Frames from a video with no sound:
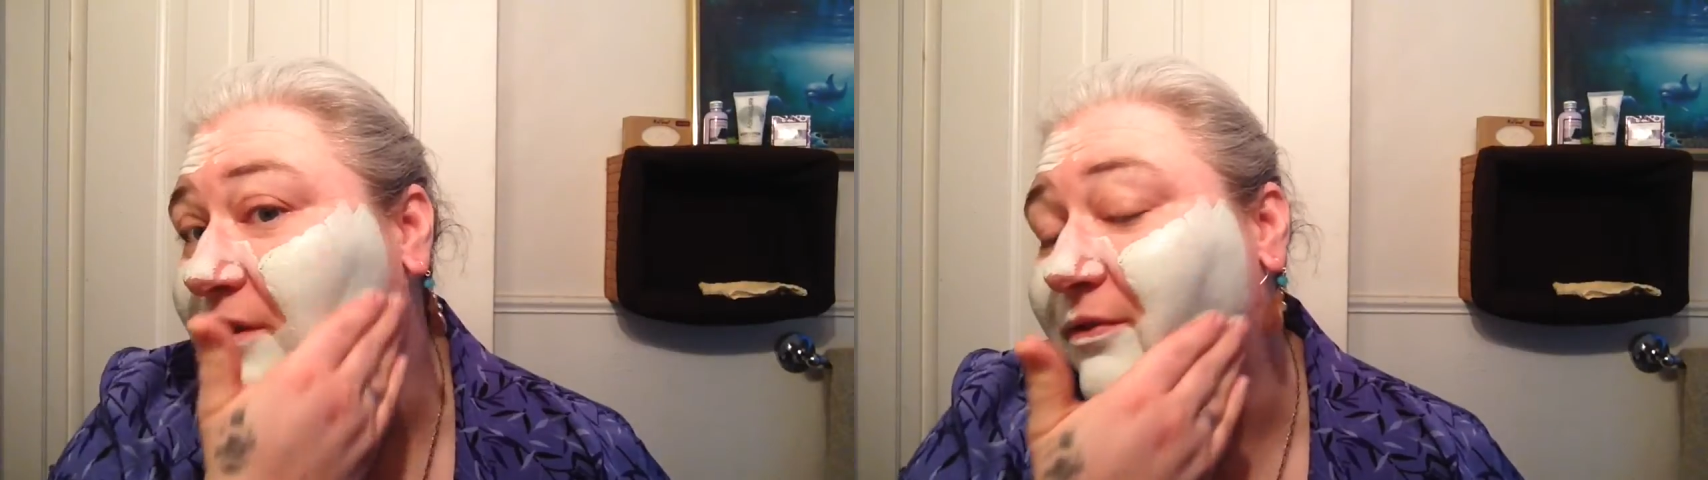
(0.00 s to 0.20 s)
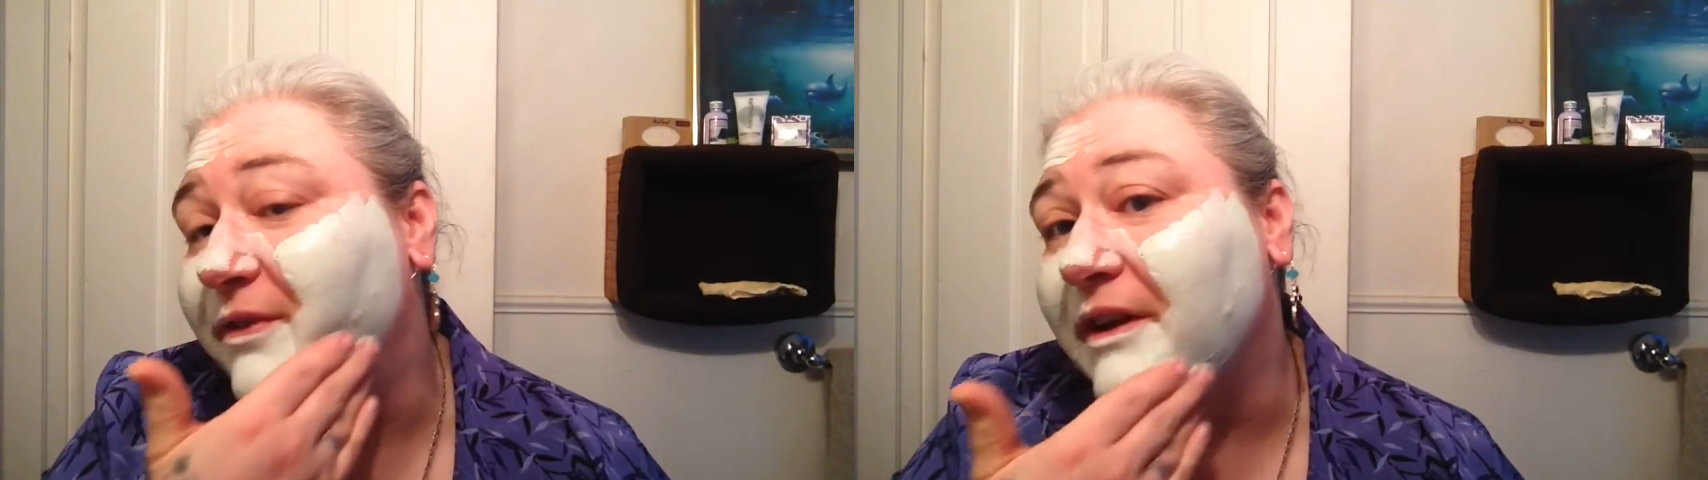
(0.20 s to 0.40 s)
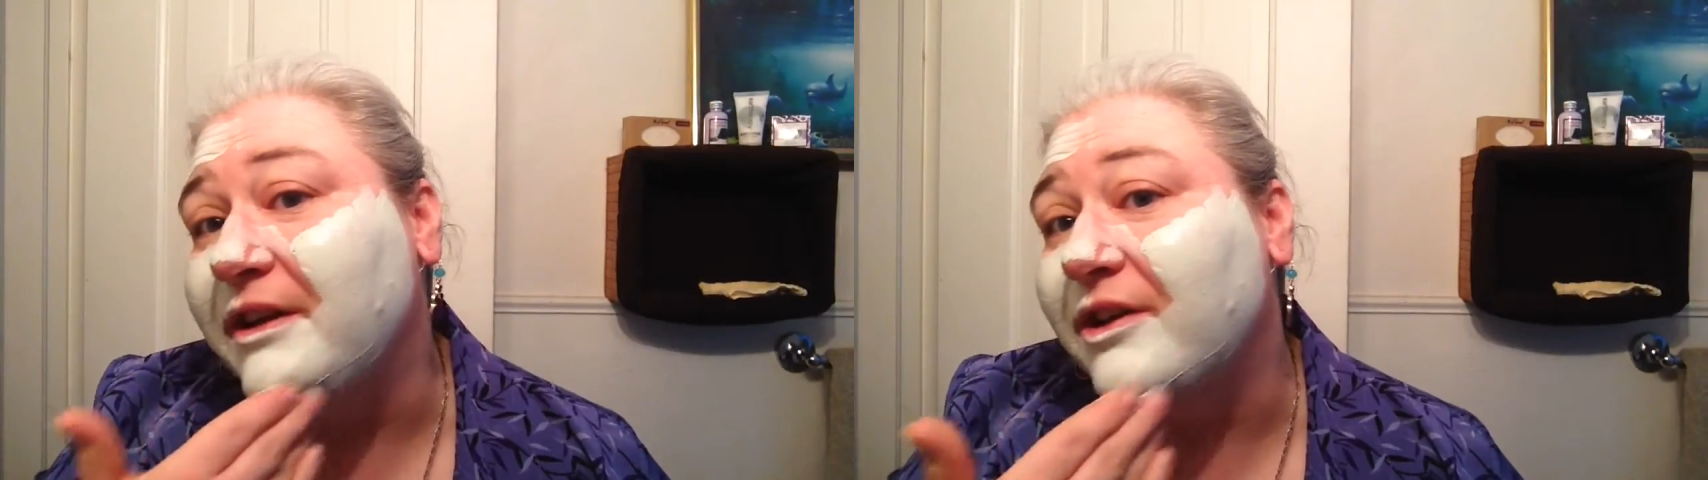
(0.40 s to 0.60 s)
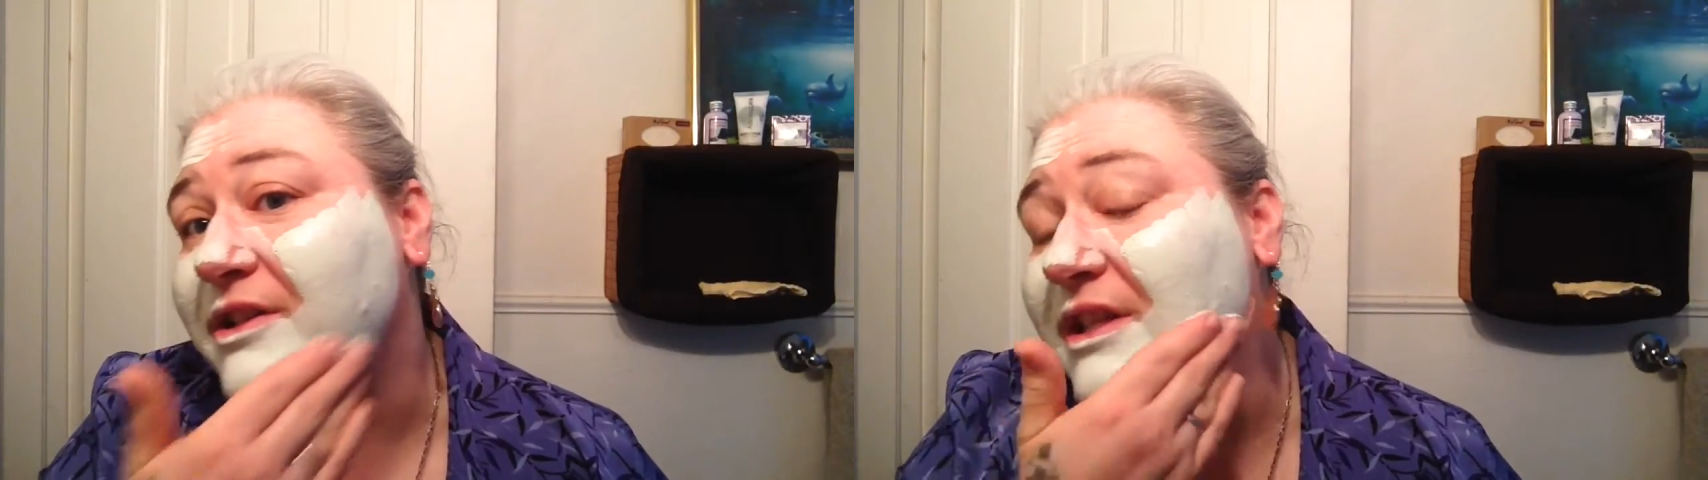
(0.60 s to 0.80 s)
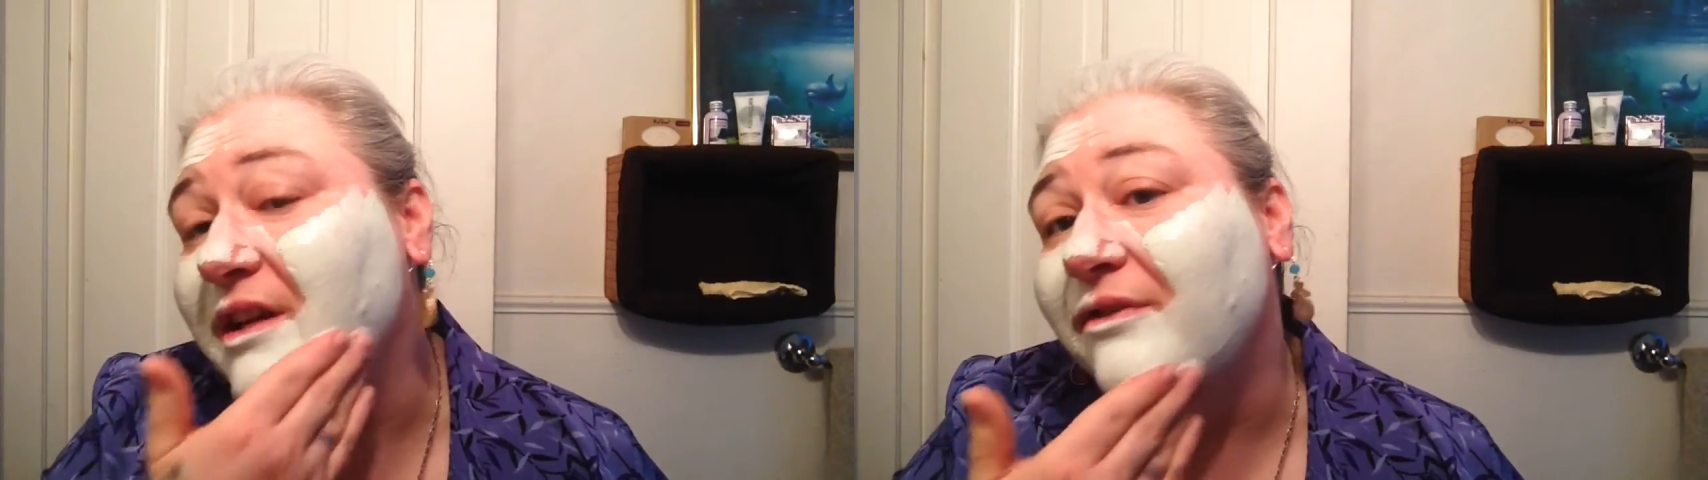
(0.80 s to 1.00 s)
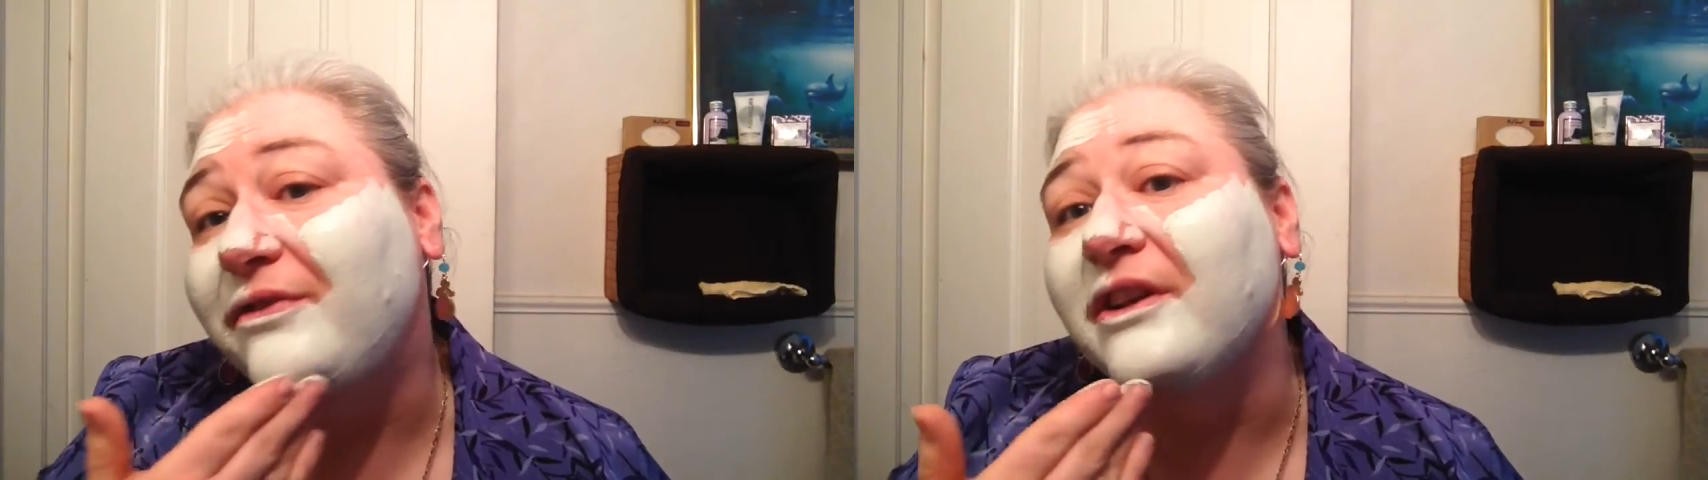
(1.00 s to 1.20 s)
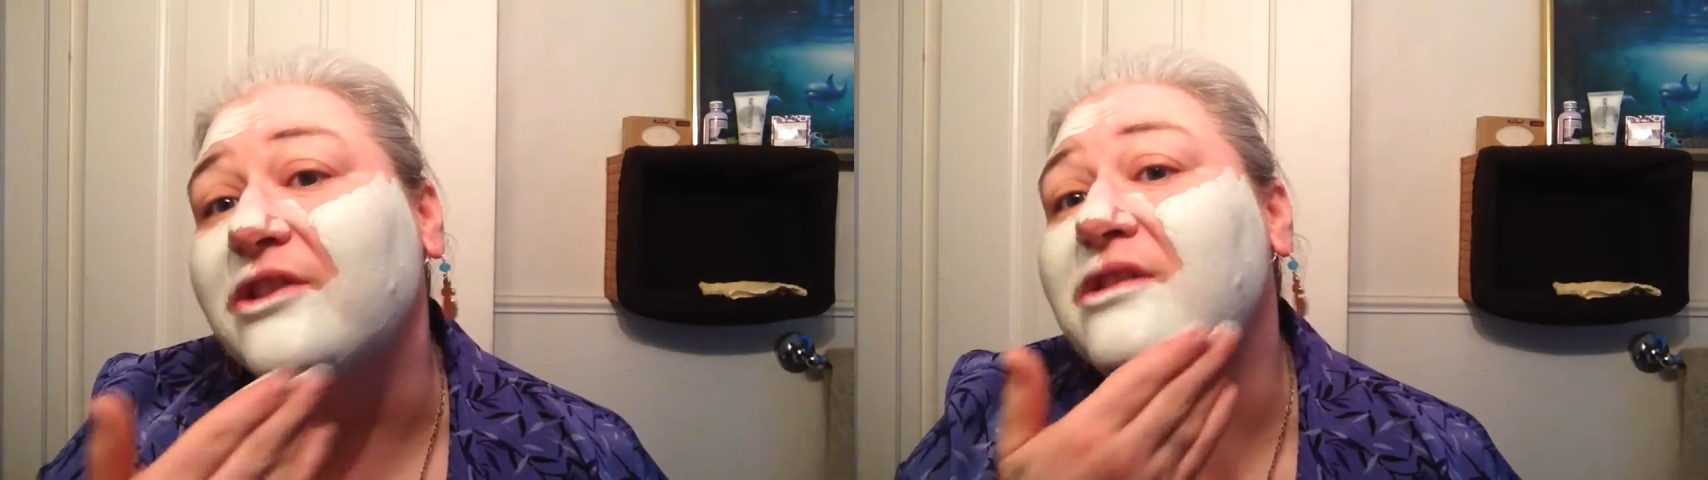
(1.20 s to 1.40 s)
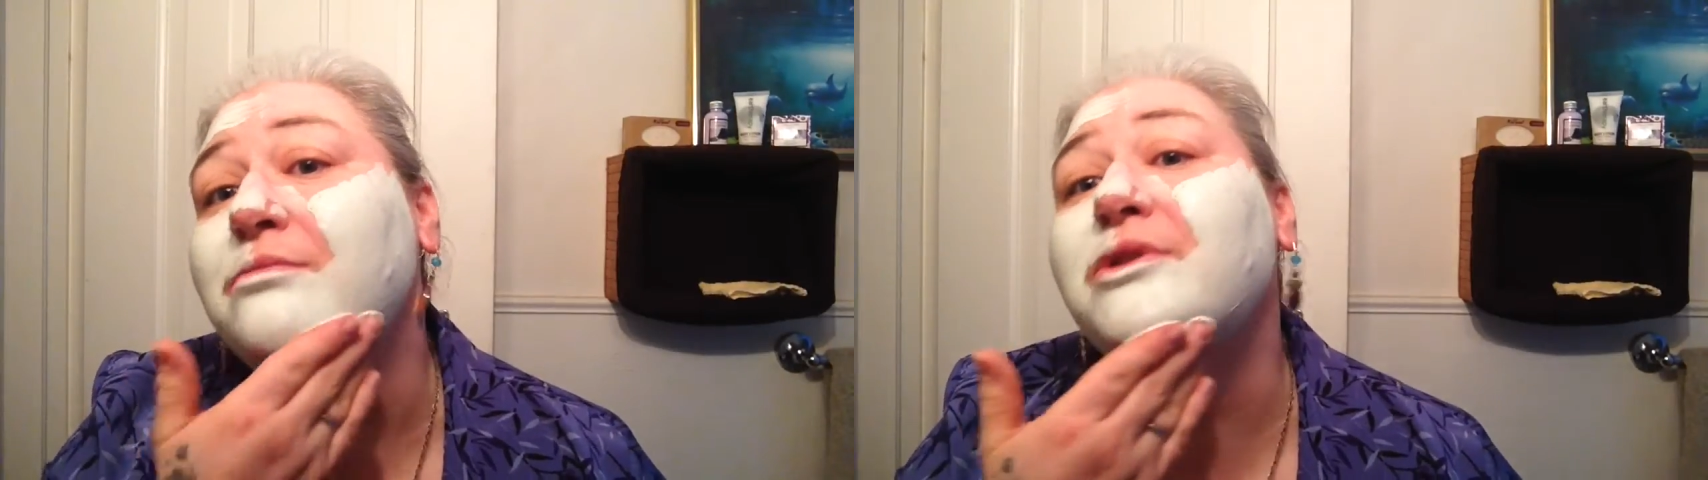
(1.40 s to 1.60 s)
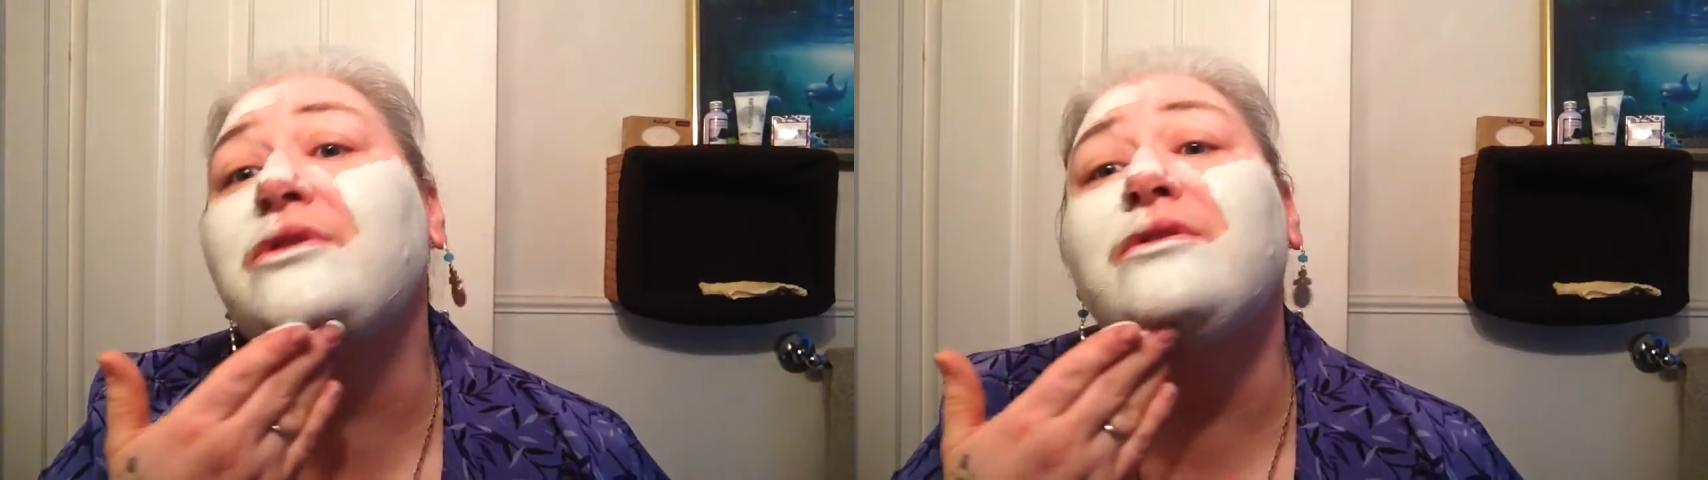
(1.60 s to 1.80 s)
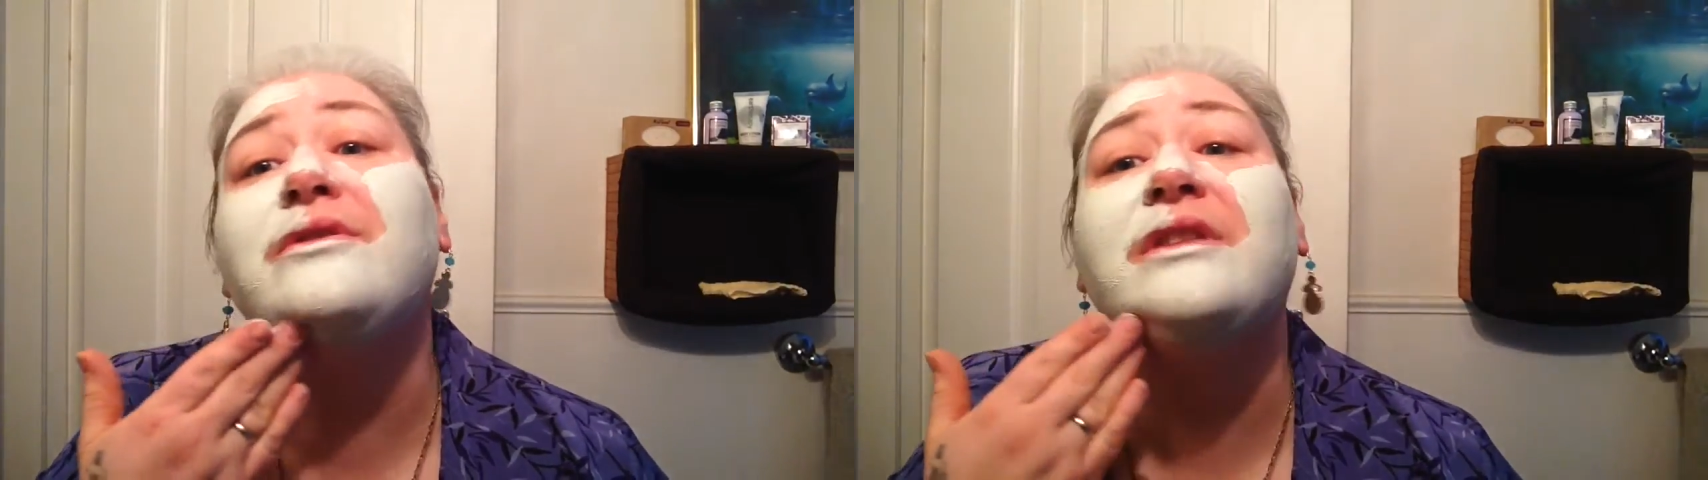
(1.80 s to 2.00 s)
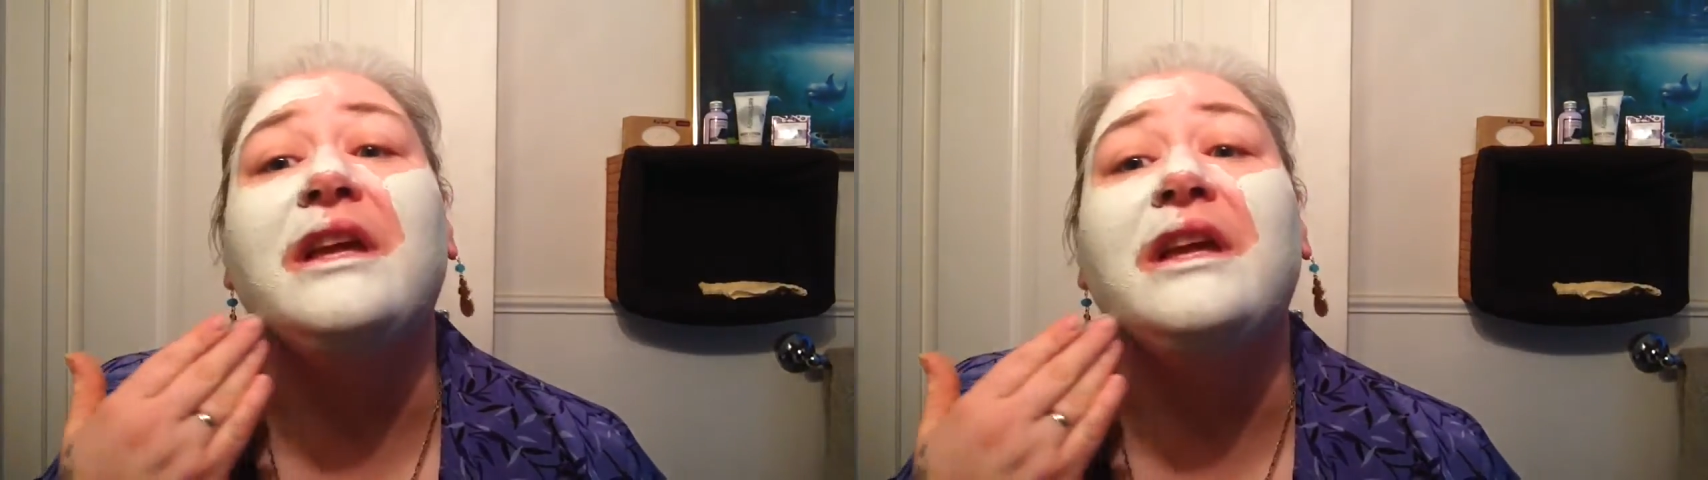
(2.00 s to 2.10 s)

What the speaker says: your skin feel smooth.